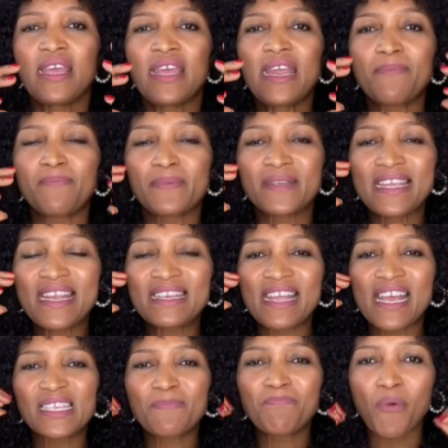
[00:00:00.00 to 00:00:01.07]
it
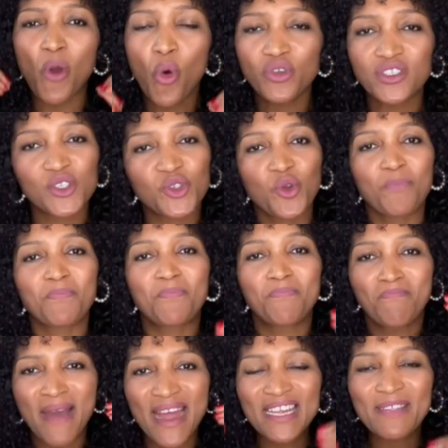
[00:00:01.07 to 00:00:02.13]
exposes your
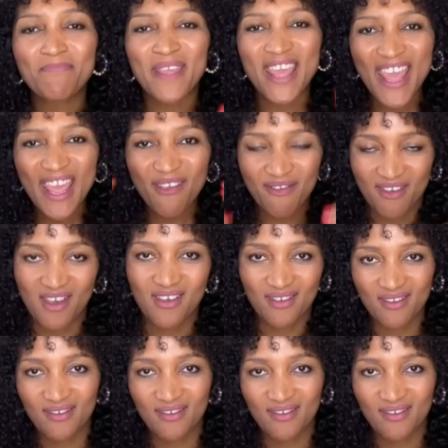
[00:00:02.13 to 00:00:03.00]
money behavior.